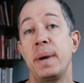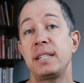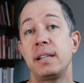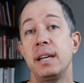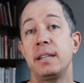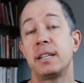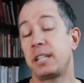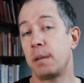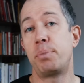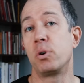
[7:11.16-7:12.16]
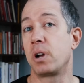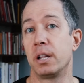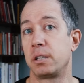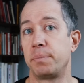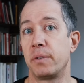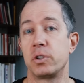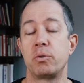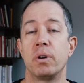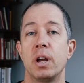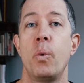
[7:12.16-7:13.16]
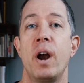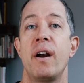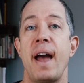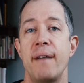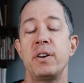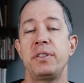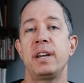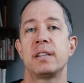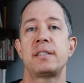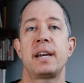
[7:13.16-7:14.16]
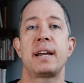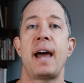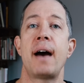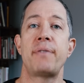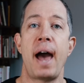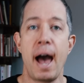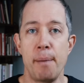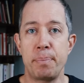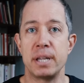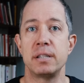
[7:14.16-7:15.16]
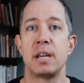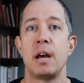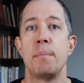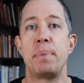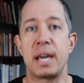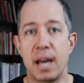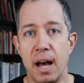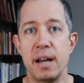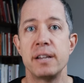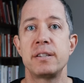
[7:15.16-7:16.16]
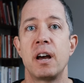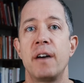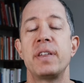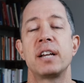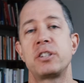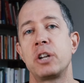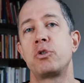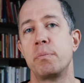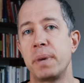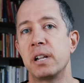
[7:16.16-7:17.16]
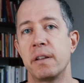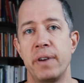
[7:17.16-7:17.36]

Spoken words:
basically the tentpole concept of the story, where everything in the second half happens because of that central middle